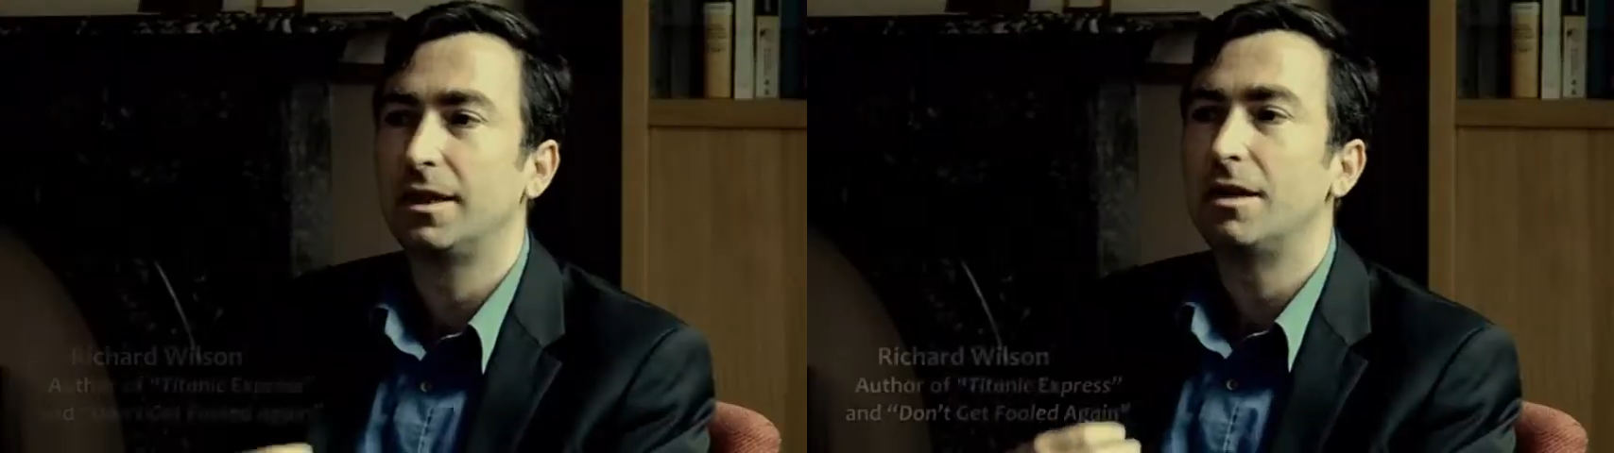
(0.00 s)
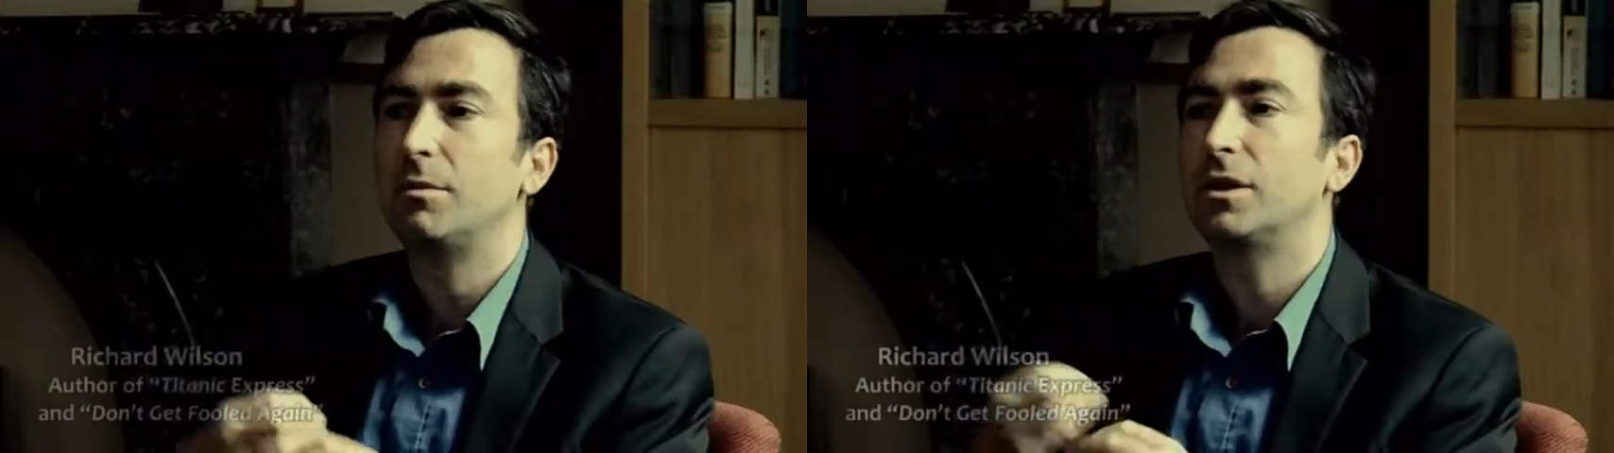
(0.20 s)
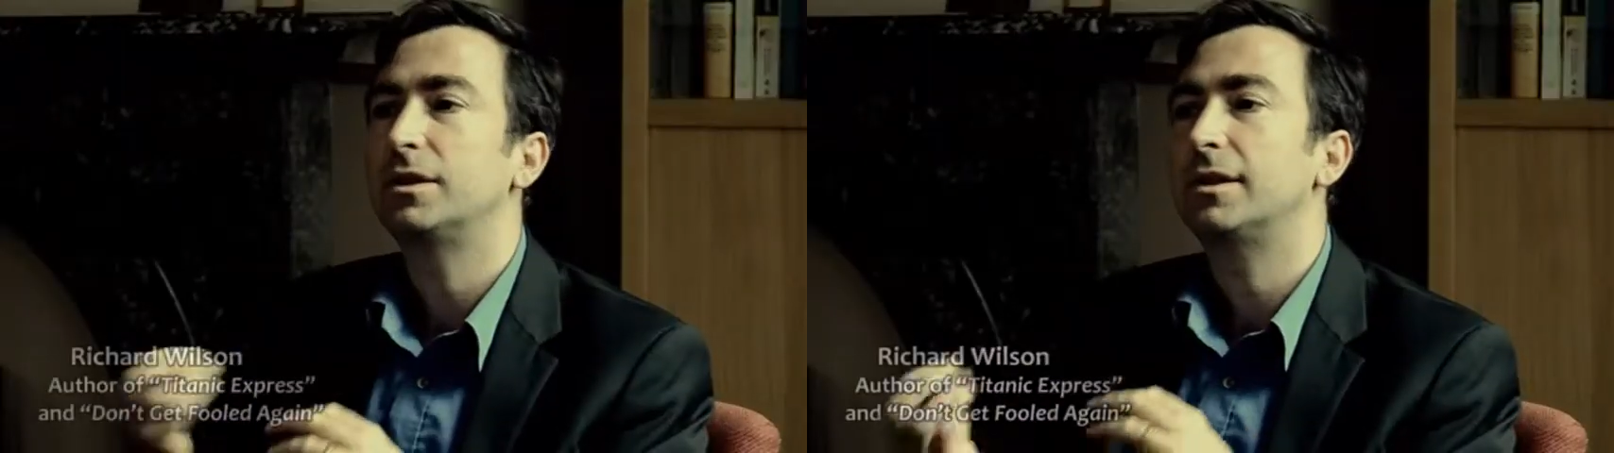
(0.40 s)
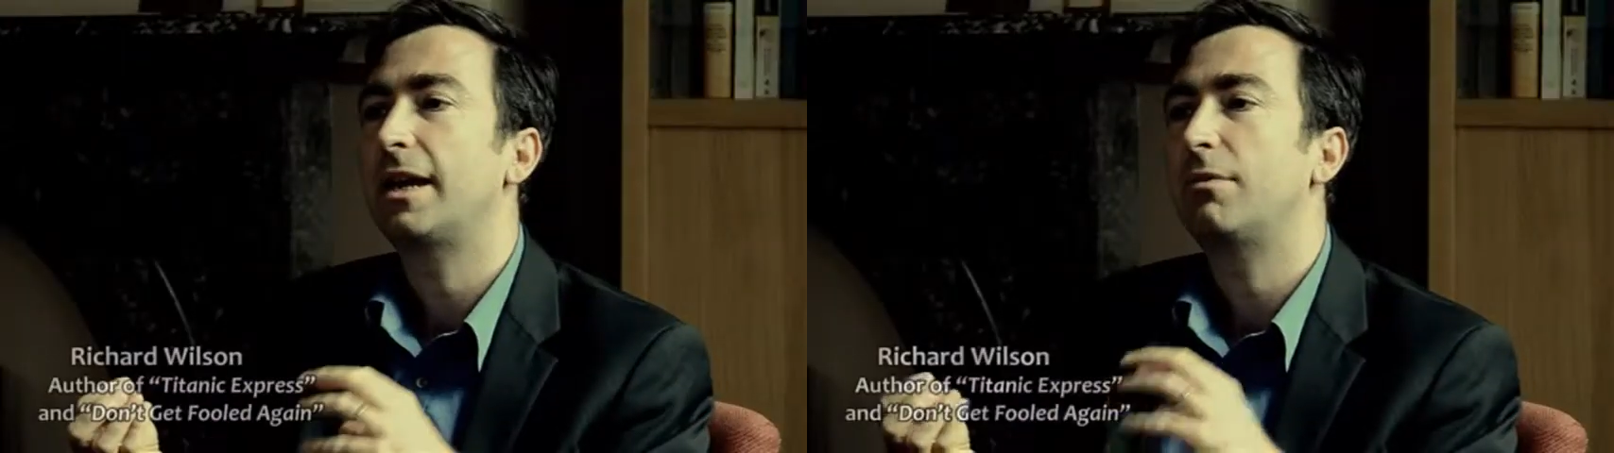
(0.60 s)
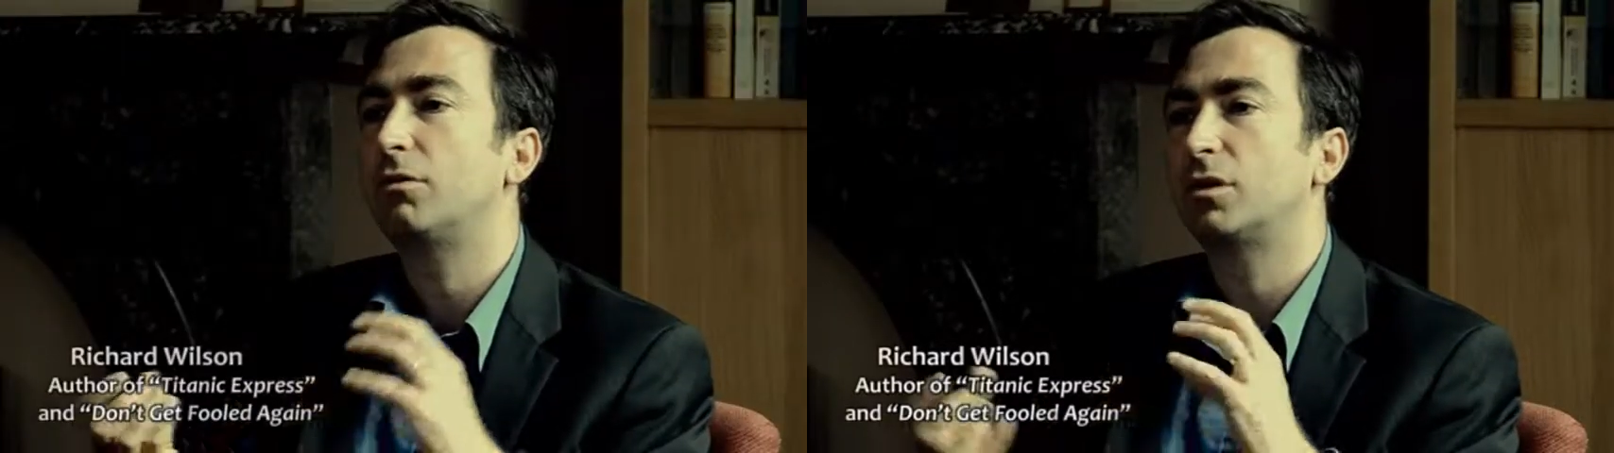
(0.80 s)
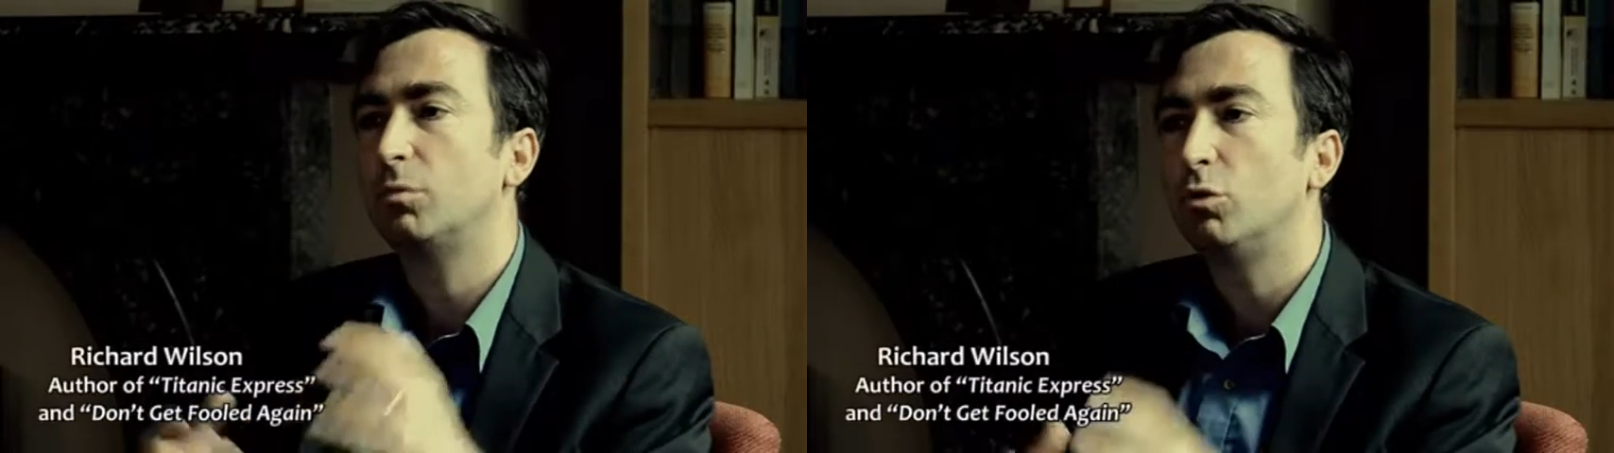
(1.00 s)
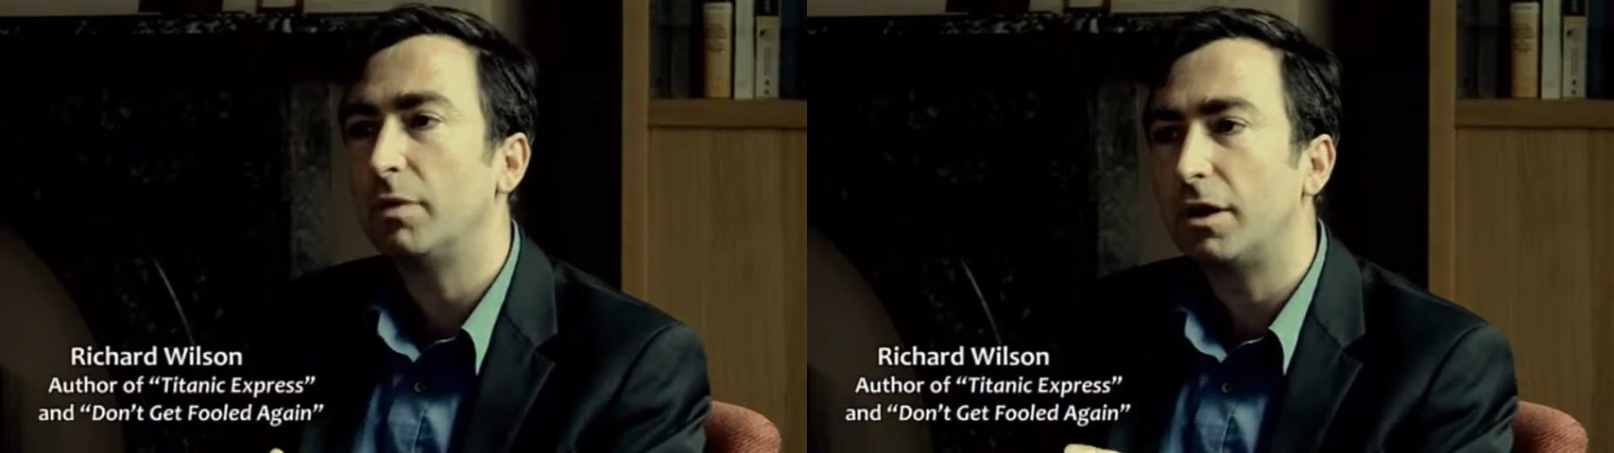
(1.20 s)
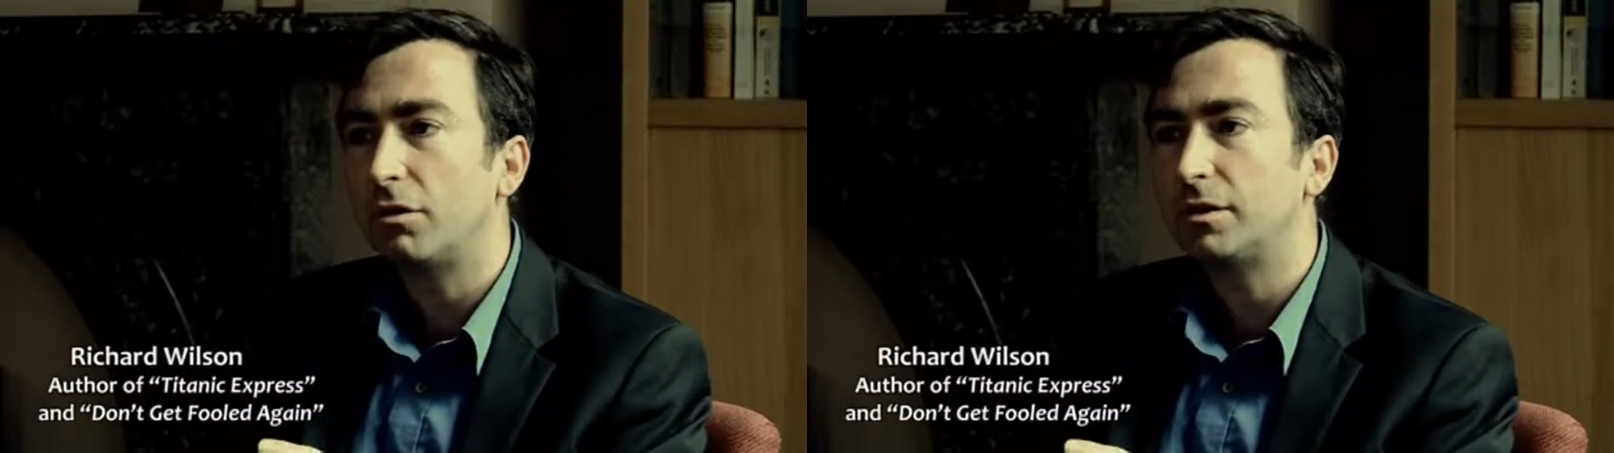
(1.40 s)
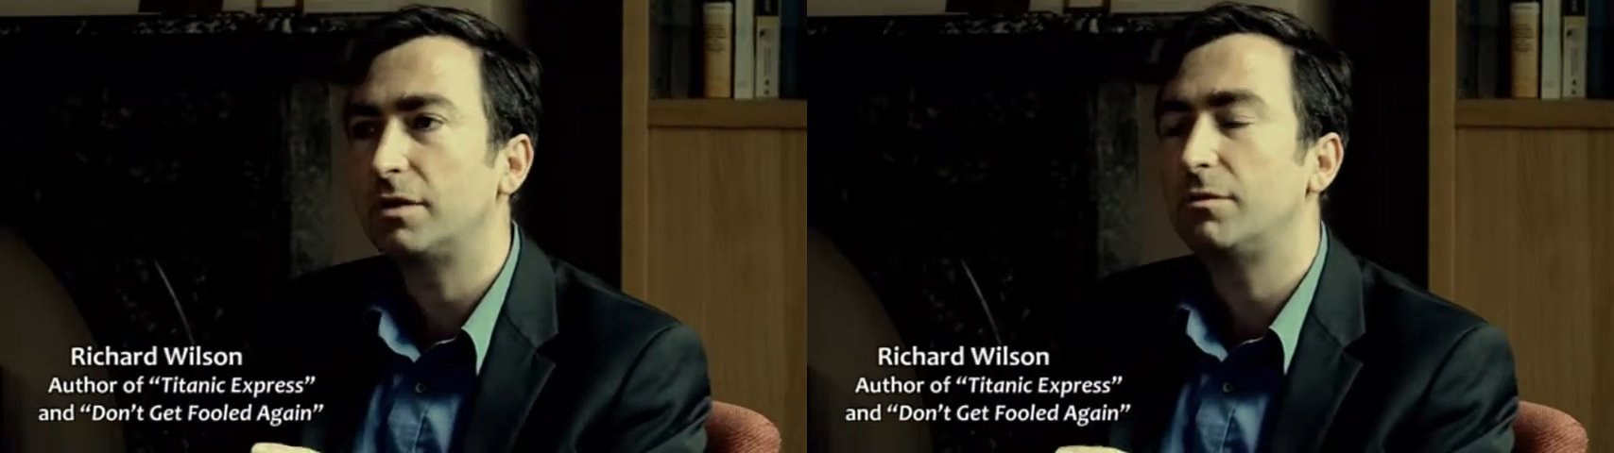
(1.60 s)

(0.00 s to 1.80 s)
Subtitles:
because they were a small minority